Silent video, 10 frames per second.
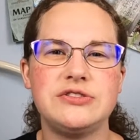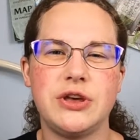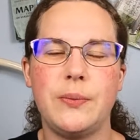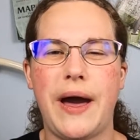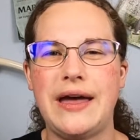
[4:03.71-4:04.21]
or
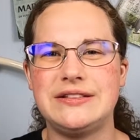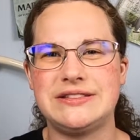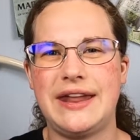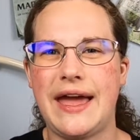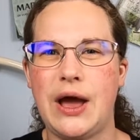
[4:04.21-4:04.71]
so miles
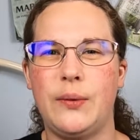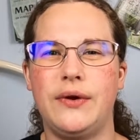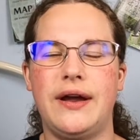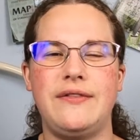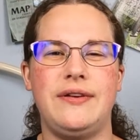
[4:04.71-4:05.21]
an
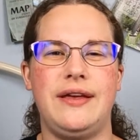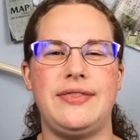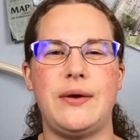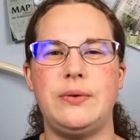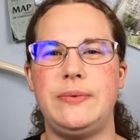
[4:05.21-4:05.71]
hour. I feel like
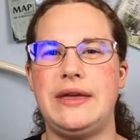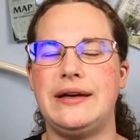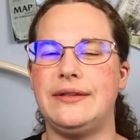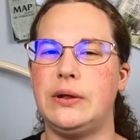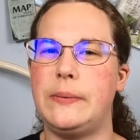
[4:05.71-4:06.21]
that would be
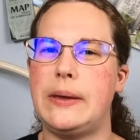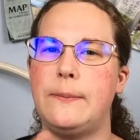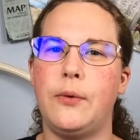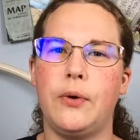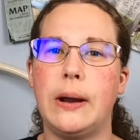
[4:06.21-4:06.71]
a little bit
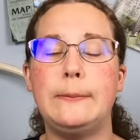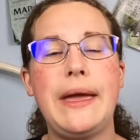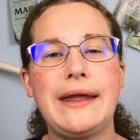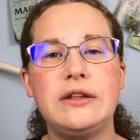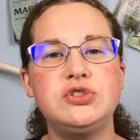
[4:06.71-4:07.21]
more
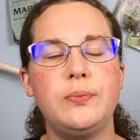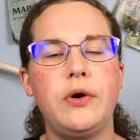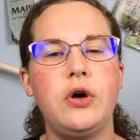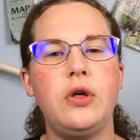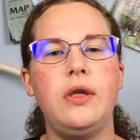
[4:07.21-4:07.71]

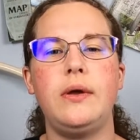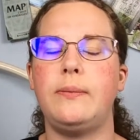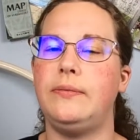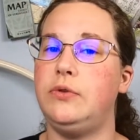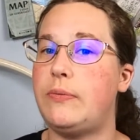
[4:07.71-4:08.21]
manageable,
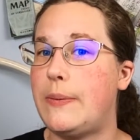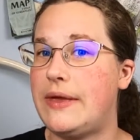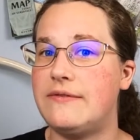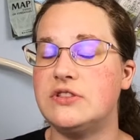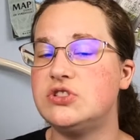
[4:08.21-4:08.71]
maybe
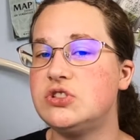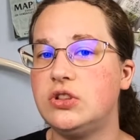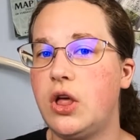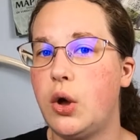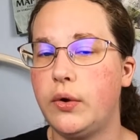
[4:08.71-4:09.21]
even
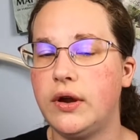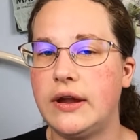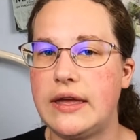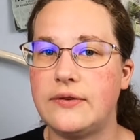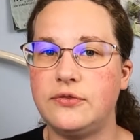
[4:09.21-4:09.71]
slower
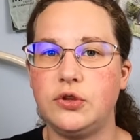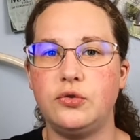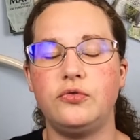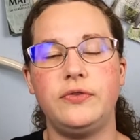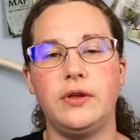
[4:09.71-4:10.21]
if
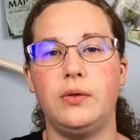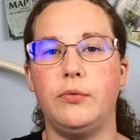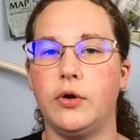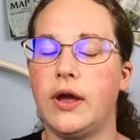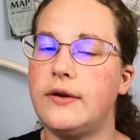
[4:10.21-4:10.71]
you feel
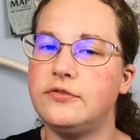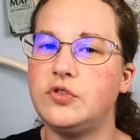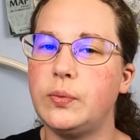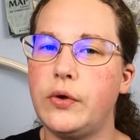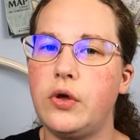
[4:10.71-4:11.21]
more
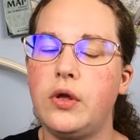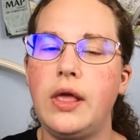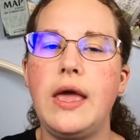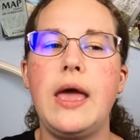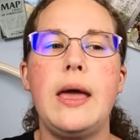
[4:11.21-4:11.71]

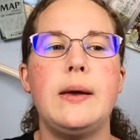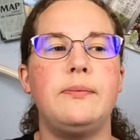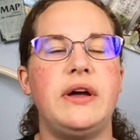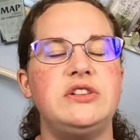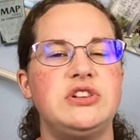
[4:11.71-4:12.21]
comfortable.
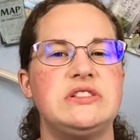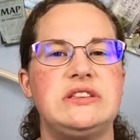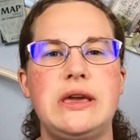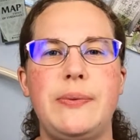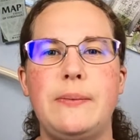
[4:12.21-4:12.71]
But just
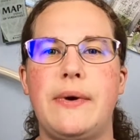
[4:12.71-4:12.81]
keep in